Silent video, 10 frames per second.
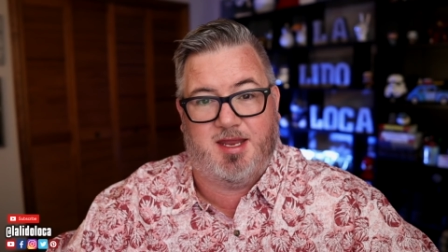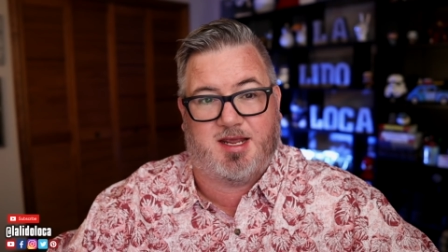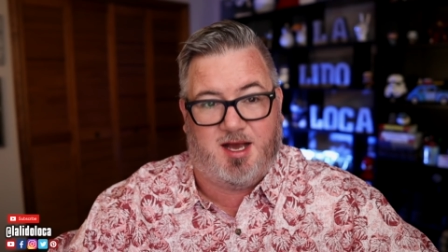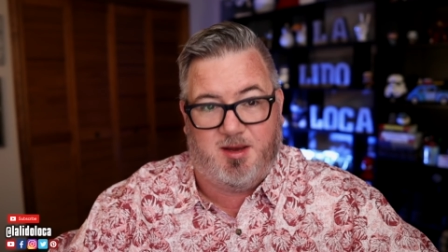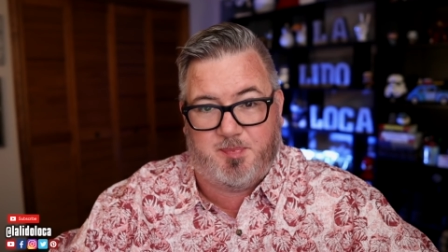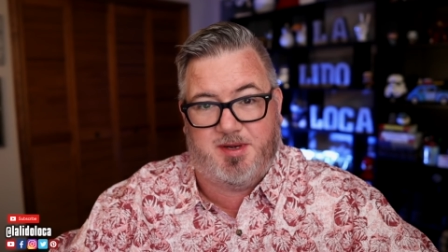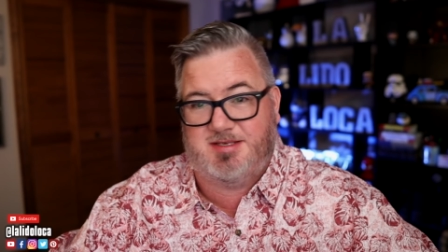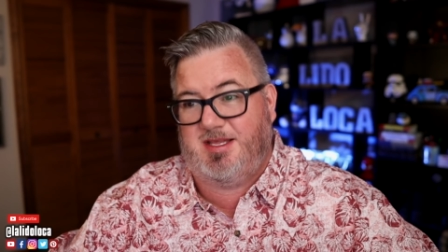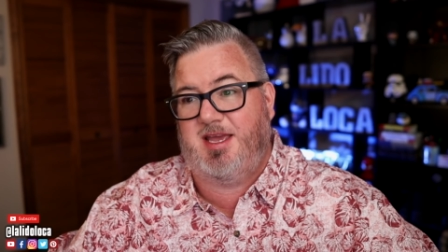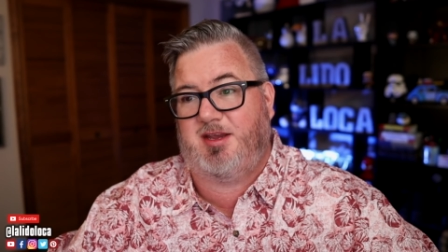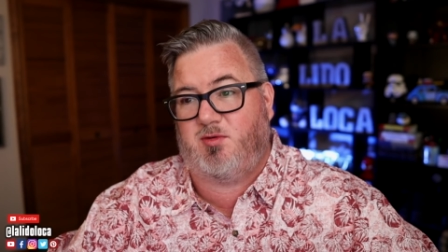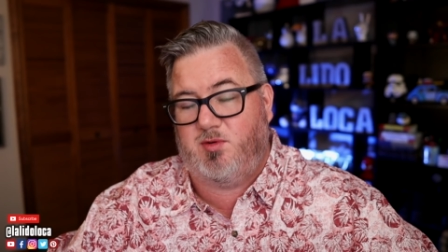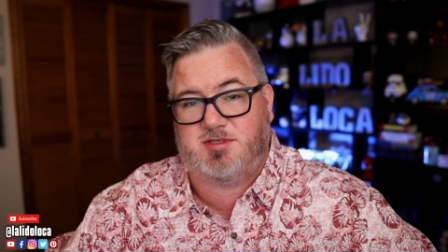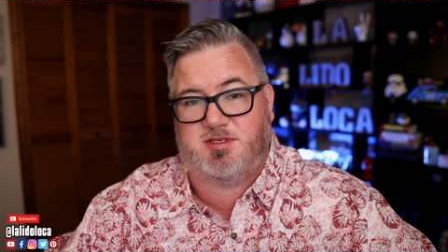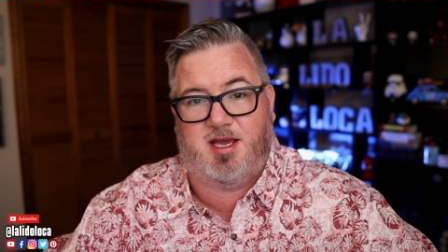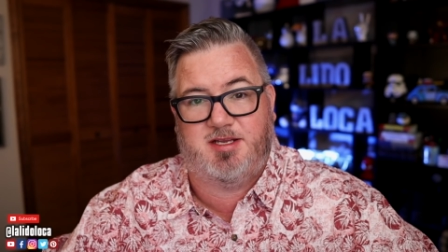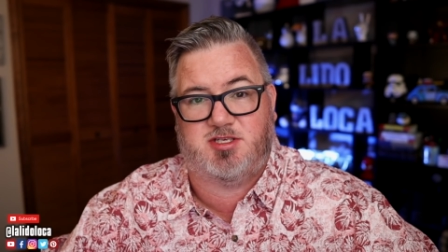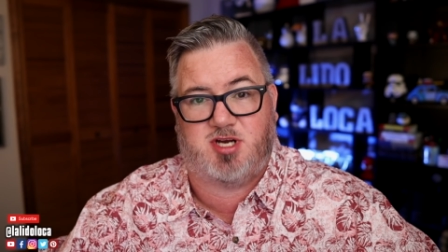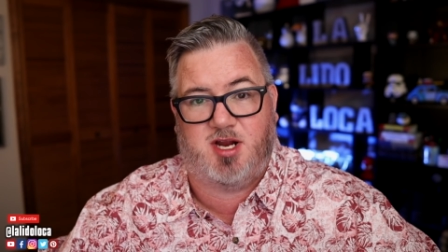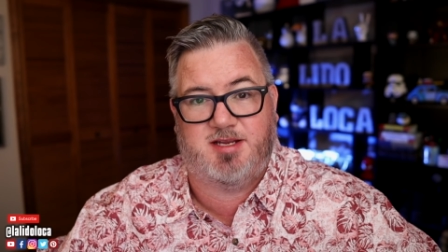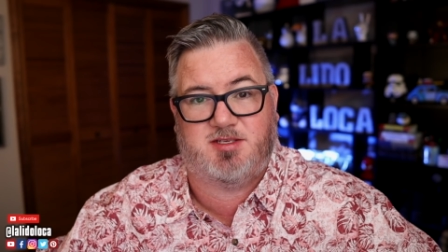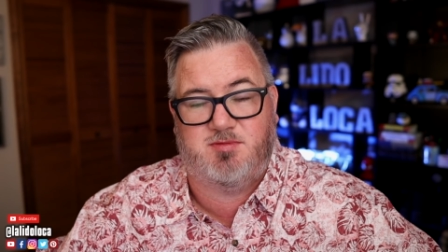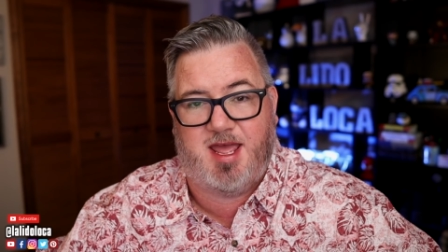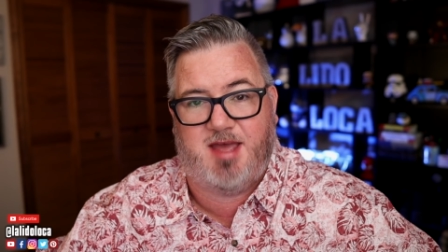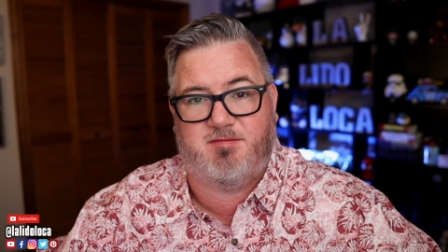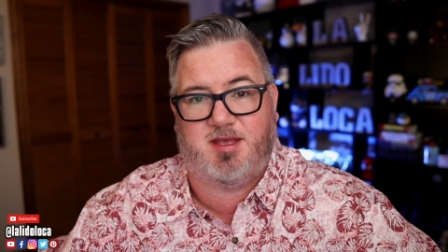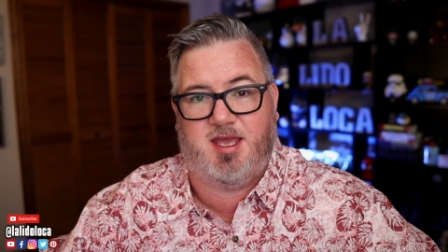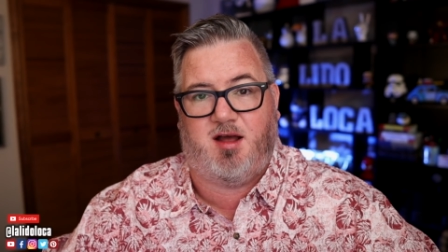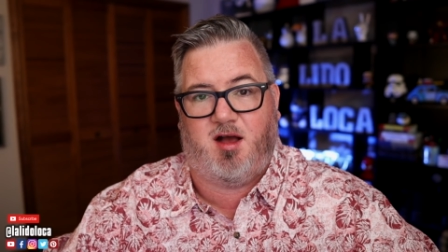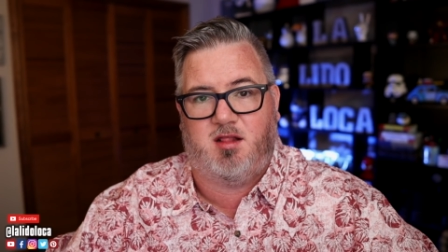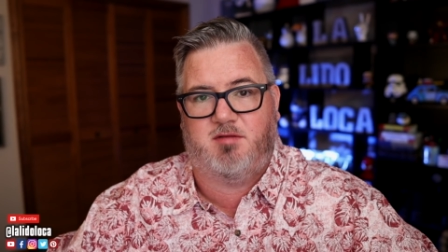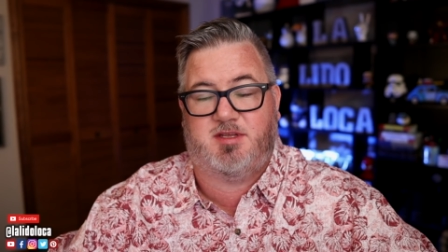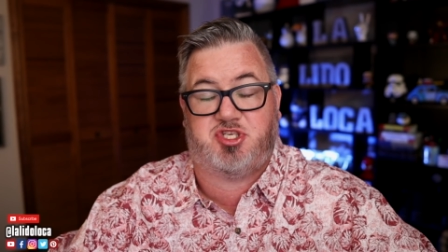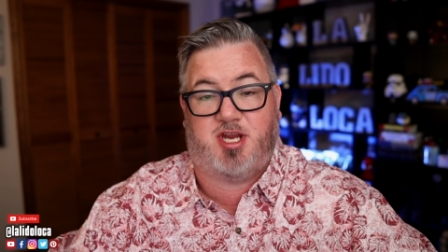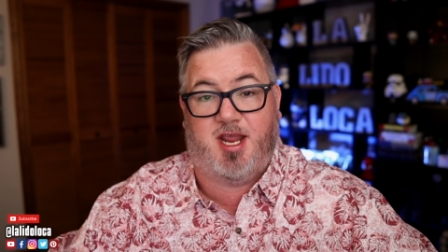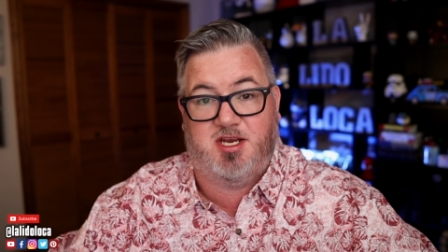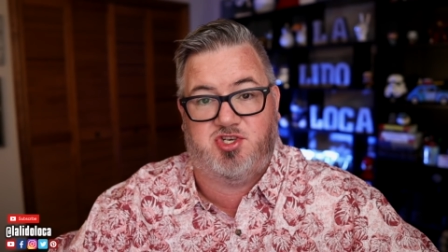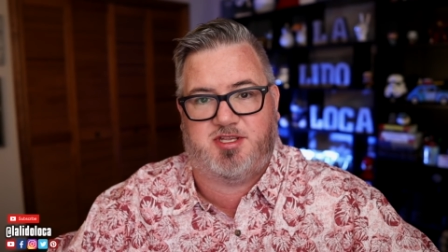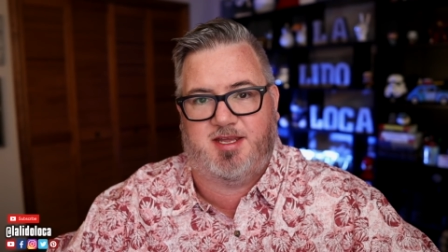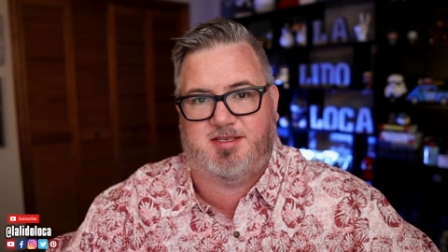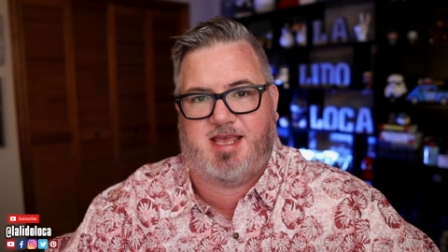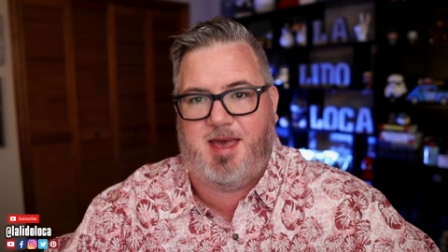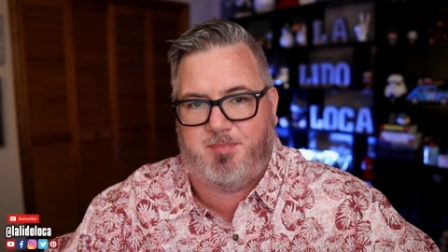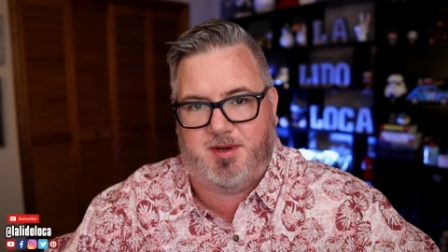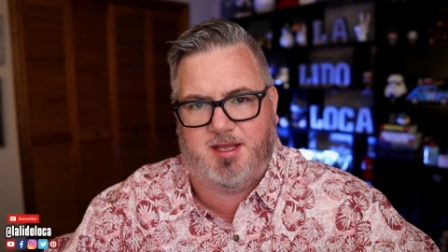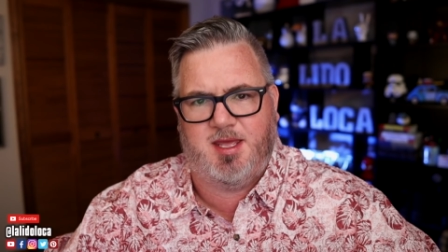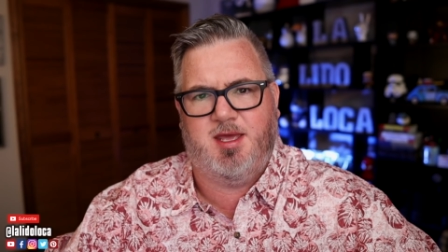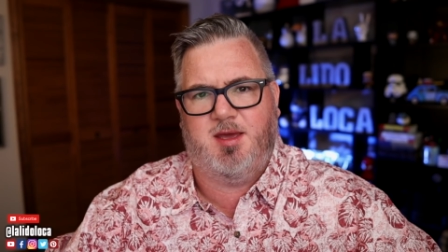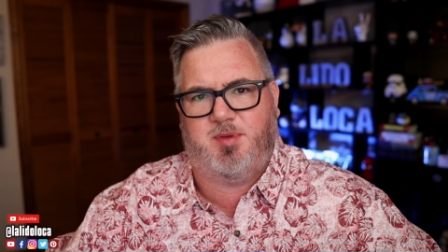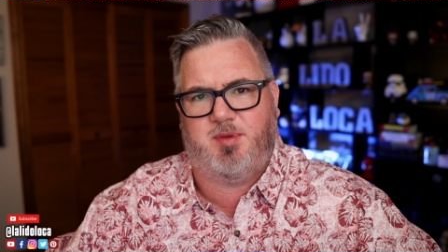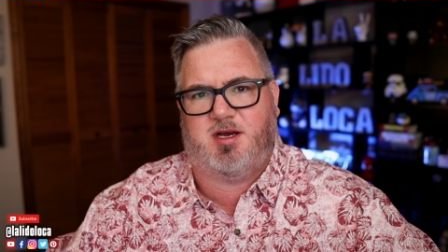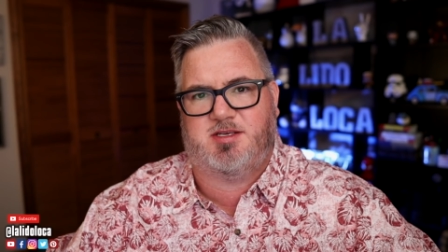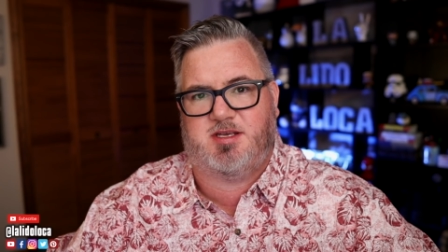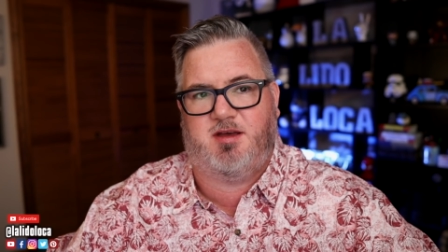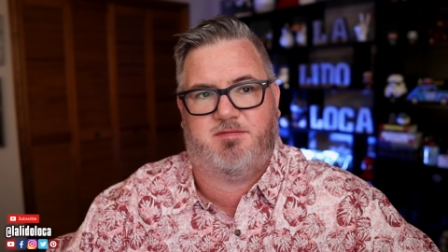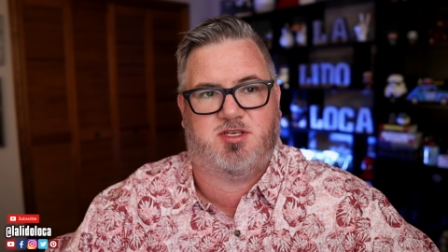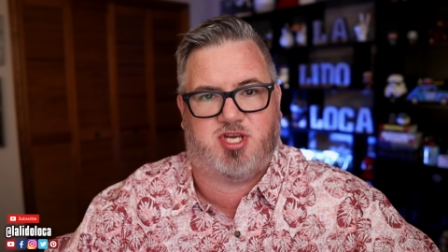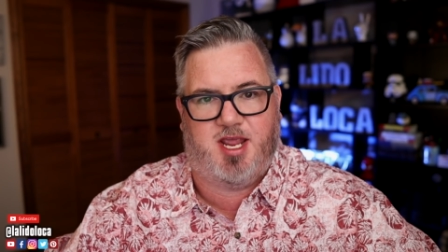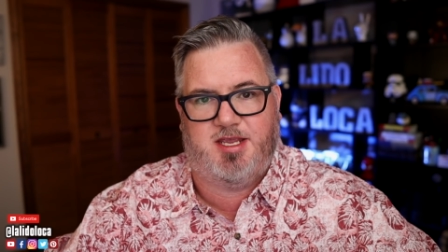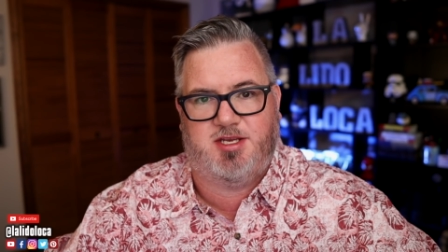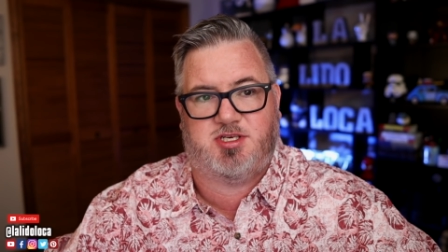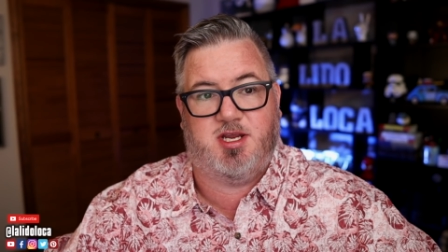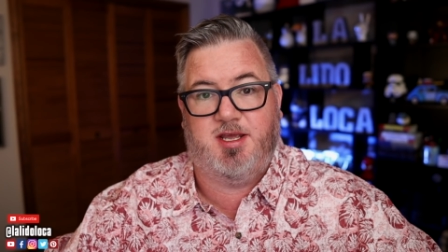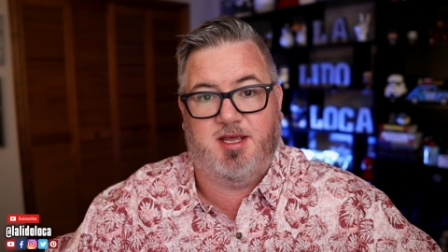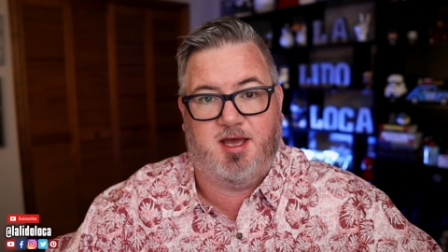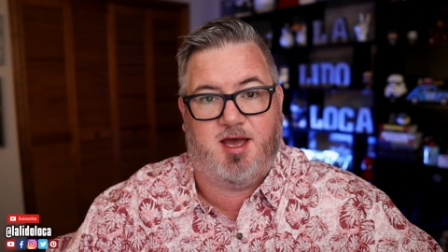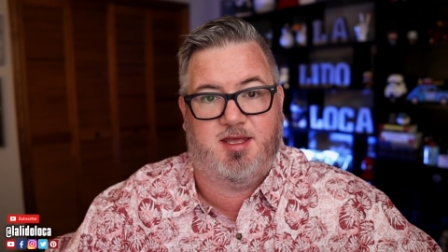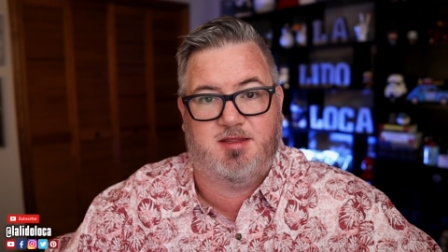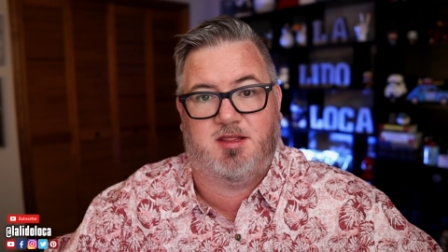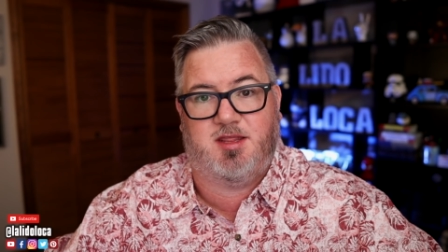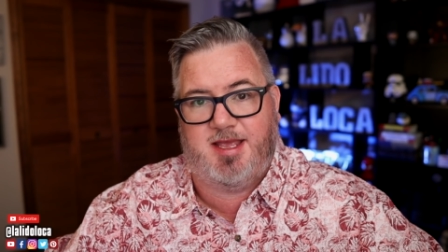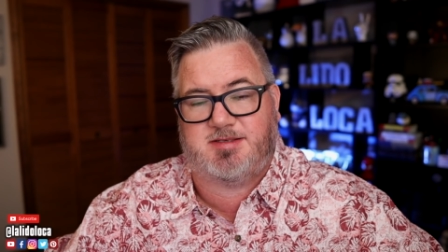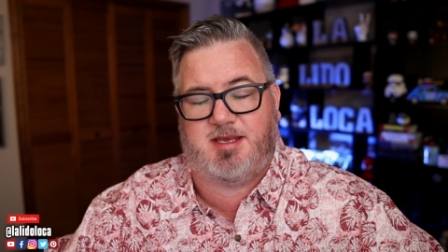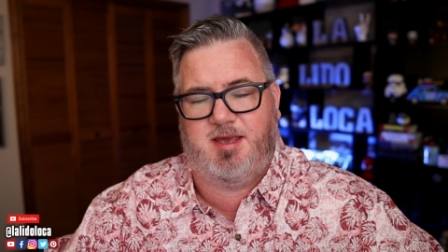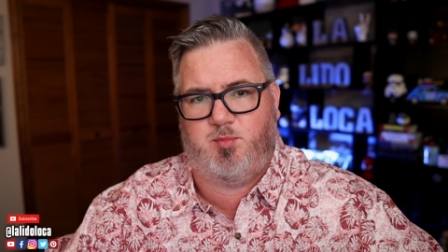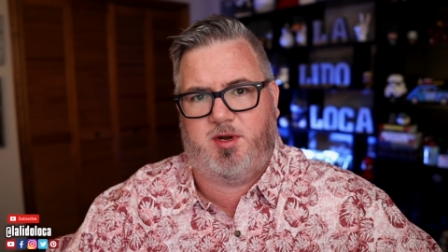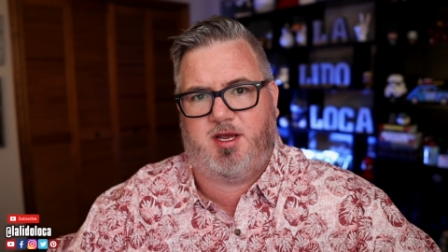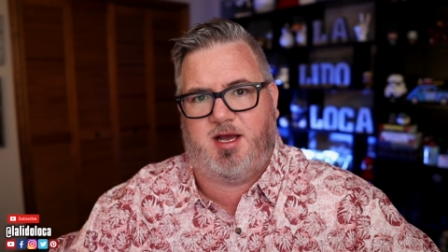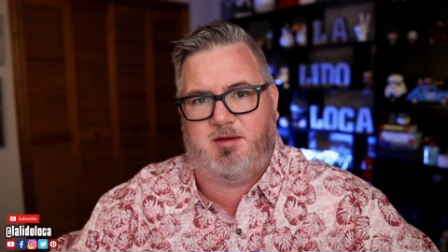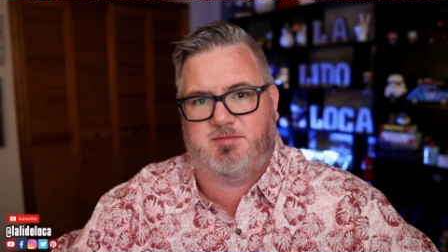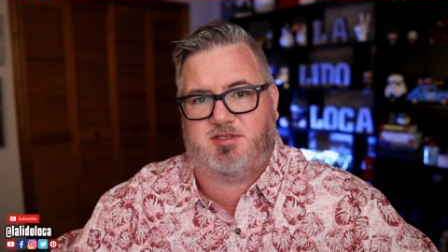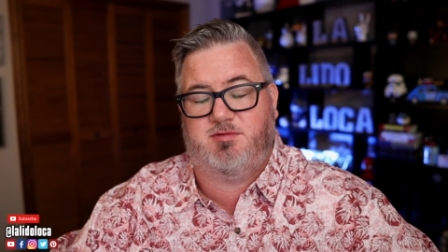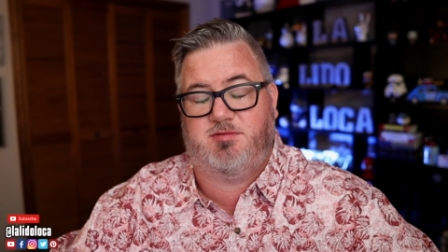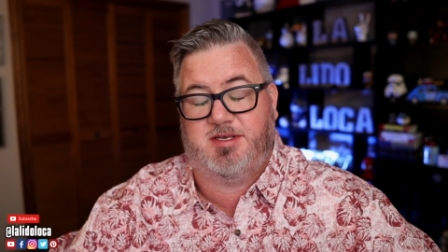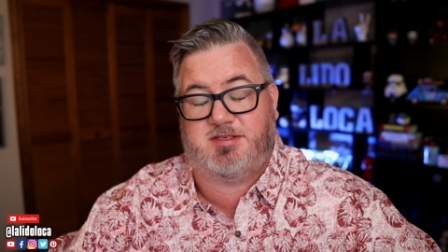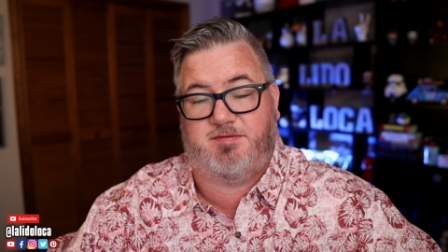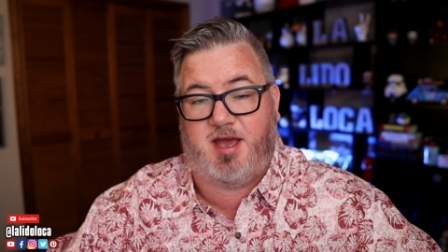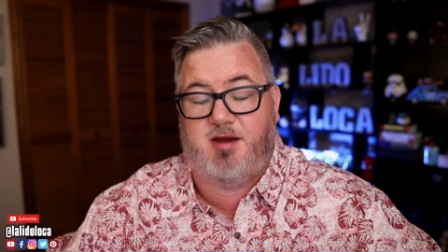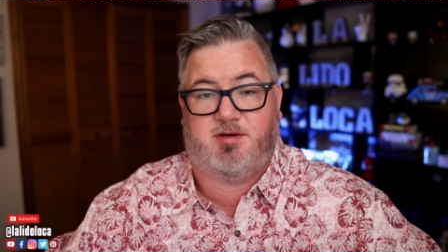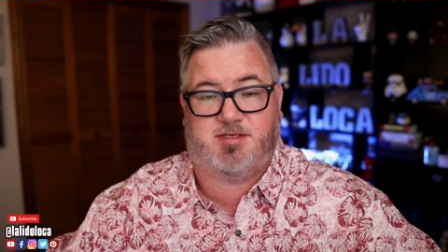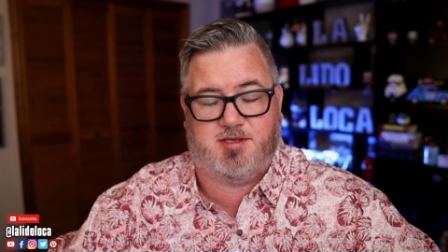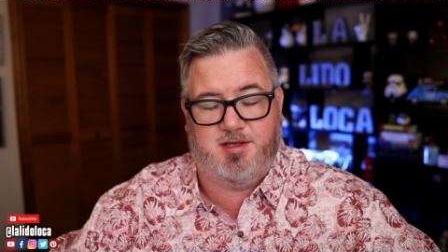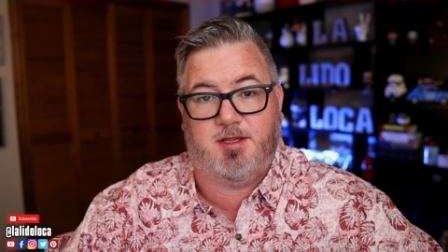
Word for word: and companies like cruise lines trying to navigate all of of the change that is happening because of the change uh, in the landscape when it comes to this virus.